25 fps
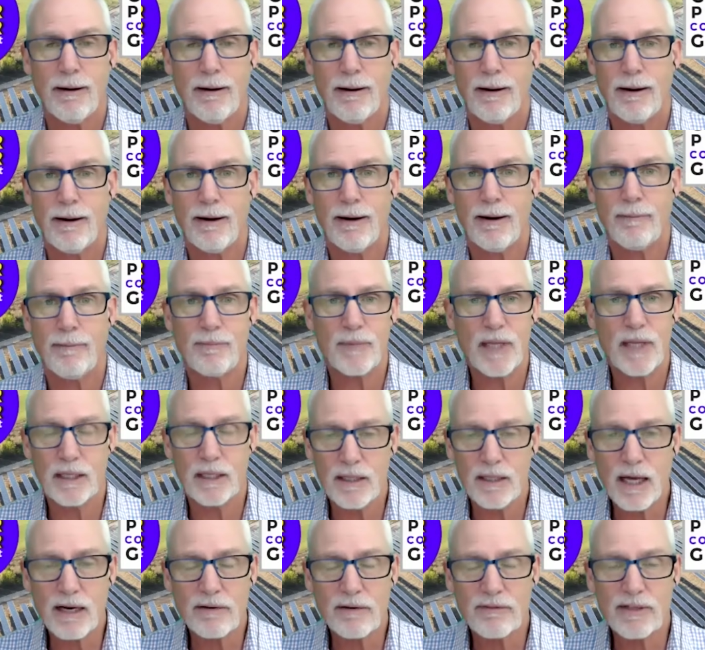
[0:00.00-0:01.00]
A
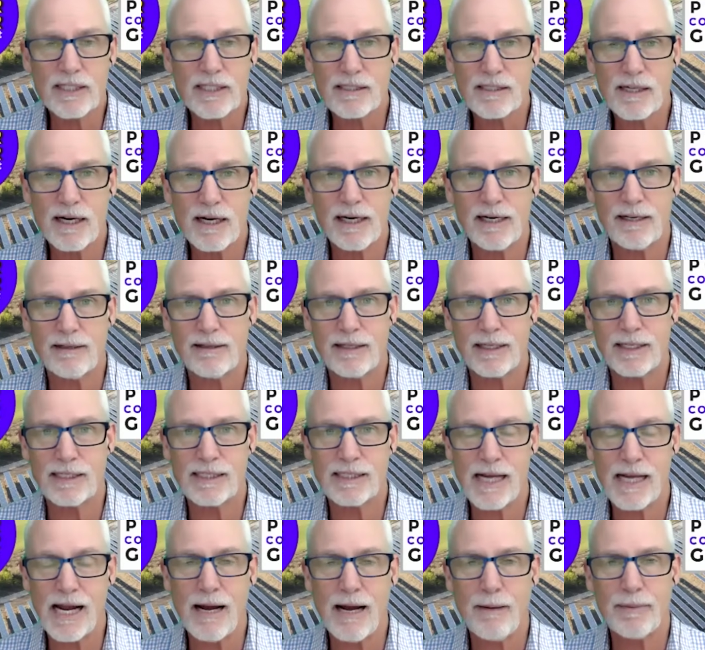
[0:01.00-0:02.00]
lot of exciting
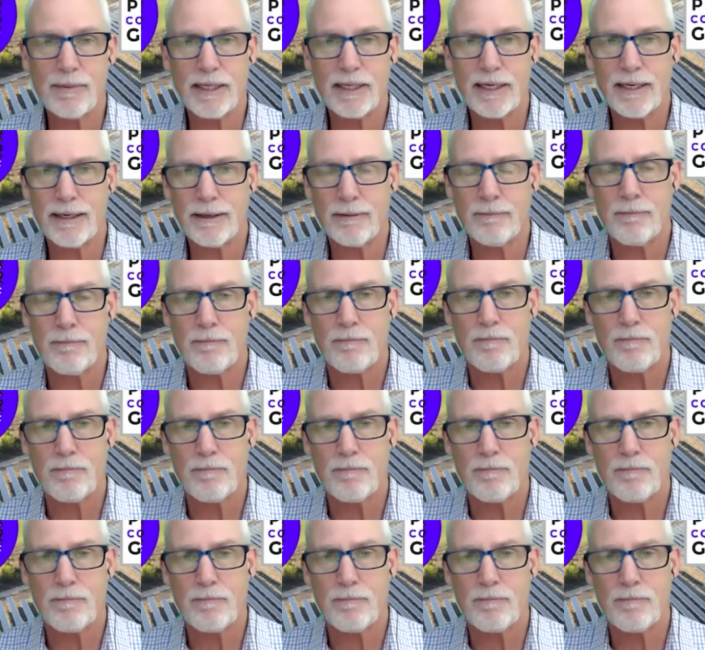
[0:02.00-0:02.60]
things happening.